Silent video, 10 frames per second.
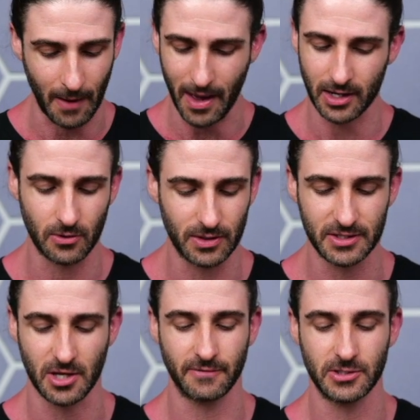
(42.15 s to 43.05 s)
I'm not going to read
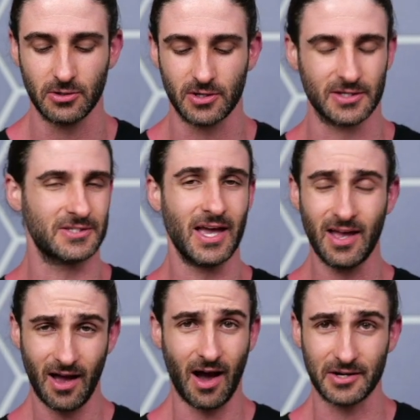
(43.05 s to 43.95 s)
this off to you because
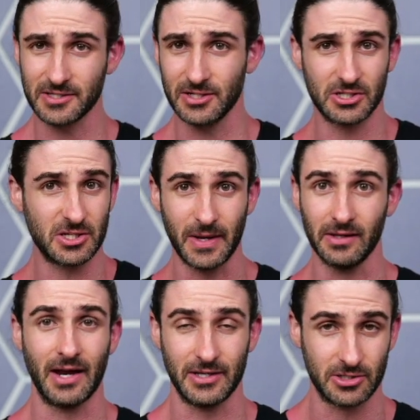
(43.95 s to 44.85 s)
honestly, it's just going to be a
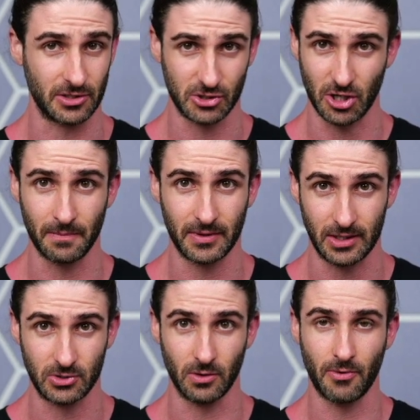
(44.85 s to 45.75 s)
lot easier to jump in
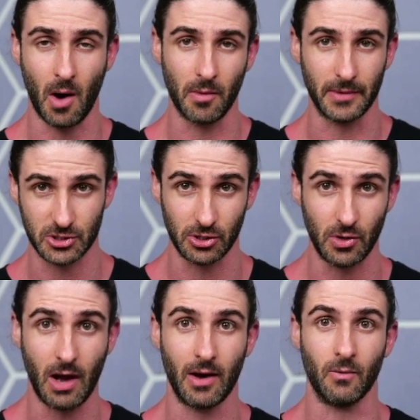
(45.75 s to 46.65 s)
and do a problem and show
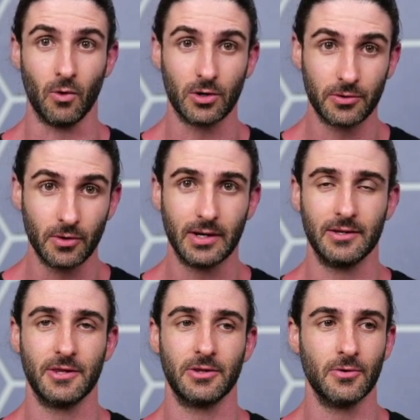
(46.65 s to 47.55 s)
you how I work through it,
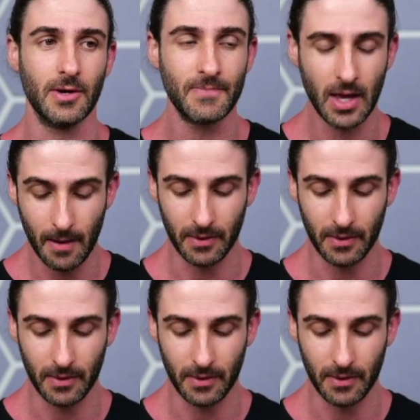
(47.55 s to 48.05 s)
think through it.